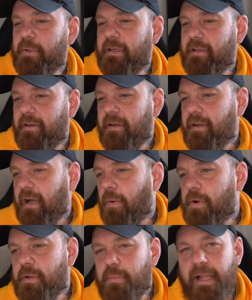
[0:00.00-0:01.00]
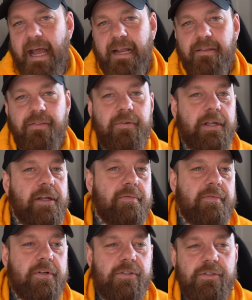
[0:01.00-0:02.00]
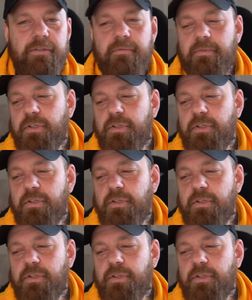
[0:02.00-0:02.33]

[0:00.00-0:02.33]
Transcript: but I want a black and 3M version,